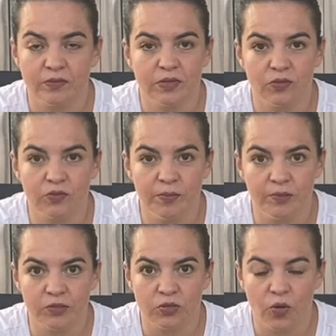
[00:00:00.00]
little
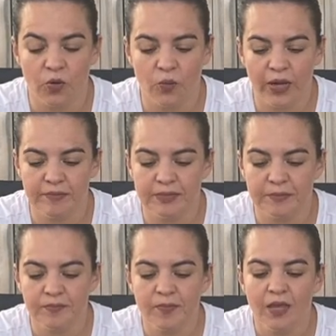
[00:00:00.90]
ripples or waves.
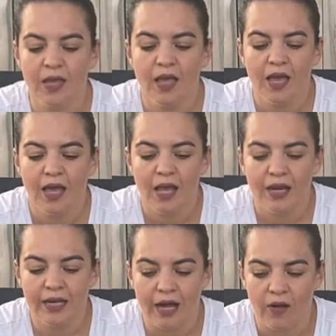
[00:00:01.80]

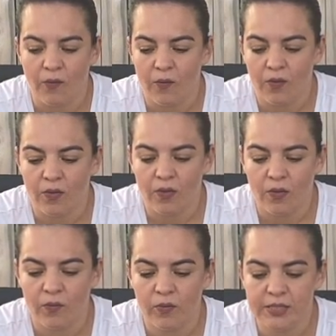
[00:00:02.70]
Now,
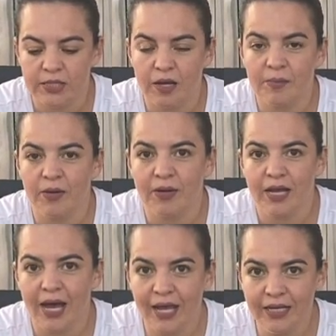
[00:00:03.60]
when we talk about
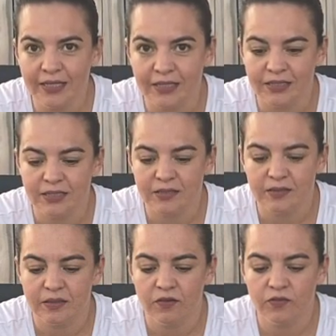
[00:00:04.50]
kindness,
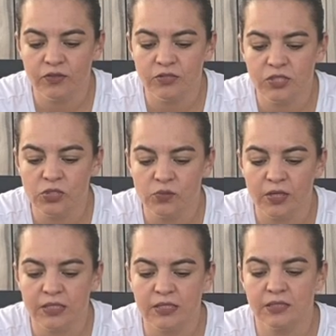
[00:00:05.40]
if you do
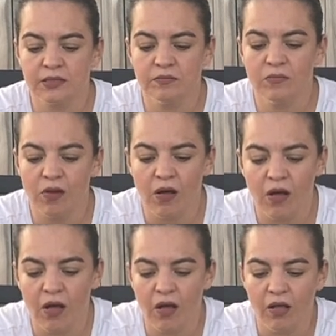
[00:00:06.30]
a
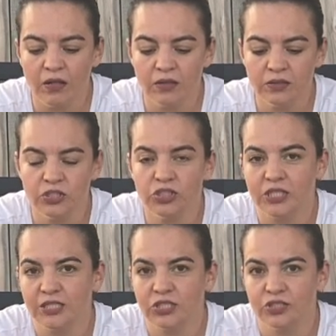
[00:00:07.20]
small
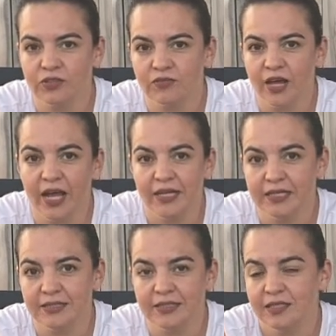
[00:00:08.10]
gesture of
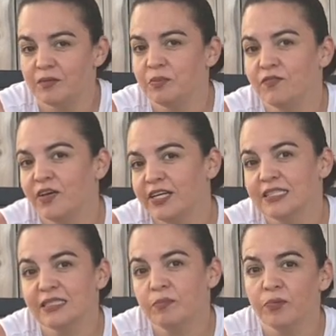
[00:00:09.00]
kindness, it could be very
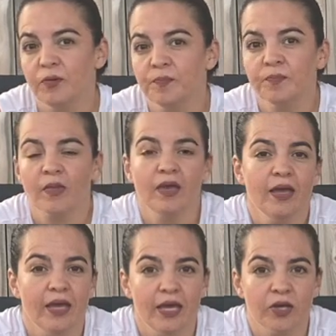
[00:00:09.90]
simple.
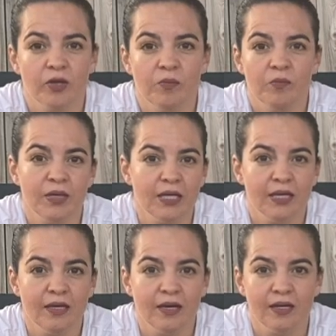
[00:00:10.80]
It could
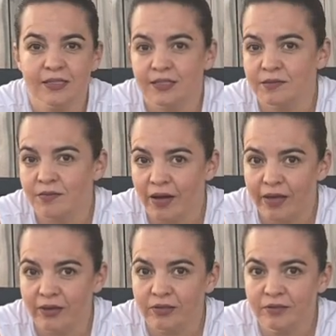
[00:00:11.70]
be a
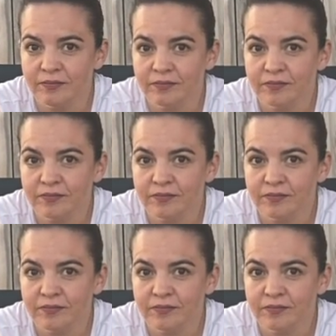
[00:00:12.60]
smile,